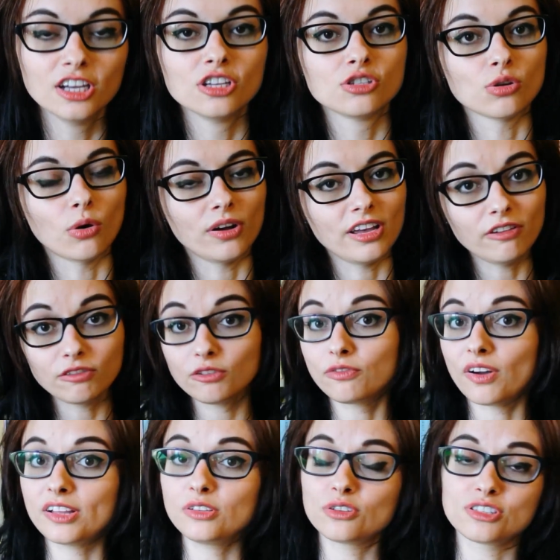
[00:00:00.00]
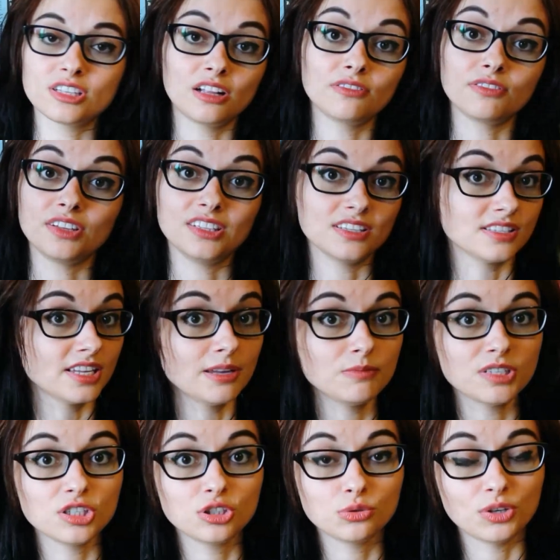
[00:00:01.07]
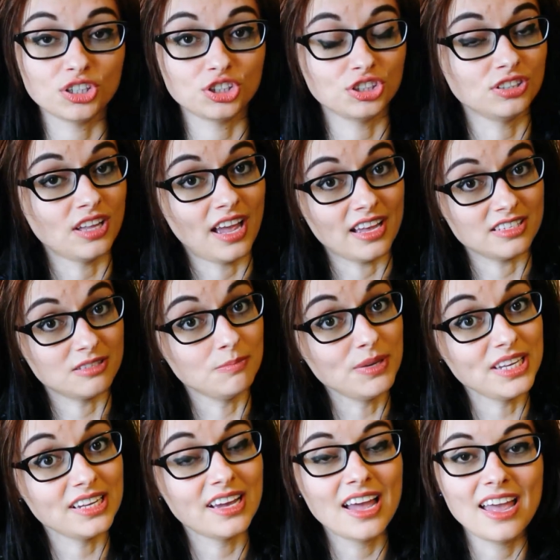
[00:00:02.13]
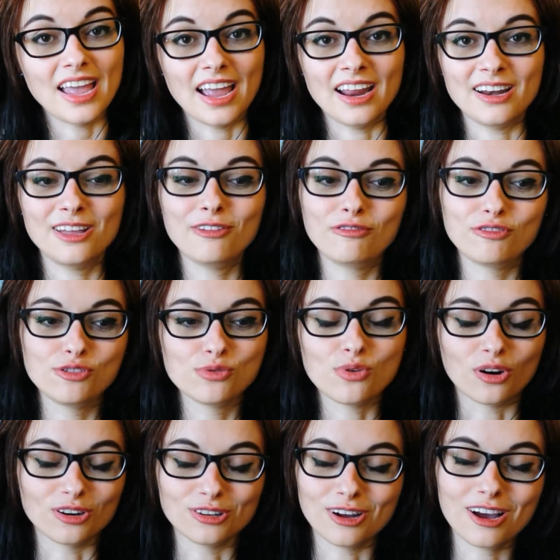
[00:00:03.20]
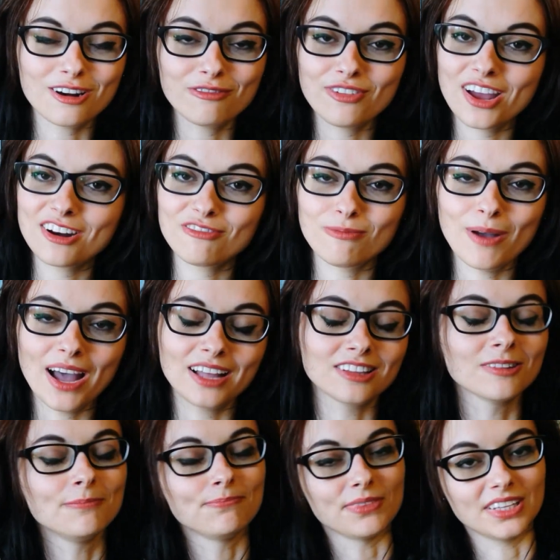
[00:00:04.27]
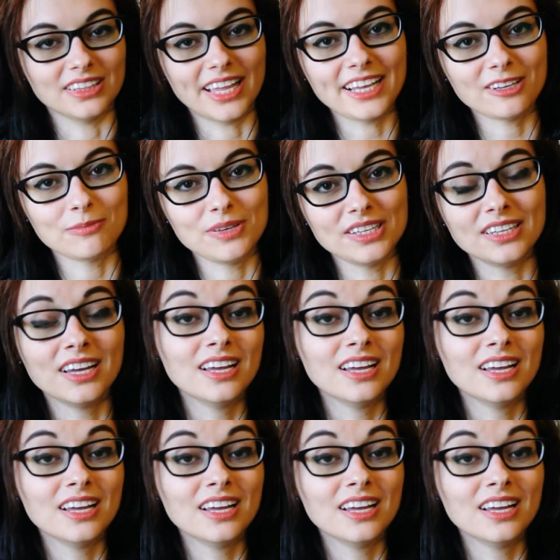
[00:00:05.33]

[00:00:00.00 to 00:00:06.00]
So if you find yourself in the same situation as me, and if you are not a fan of math, like me.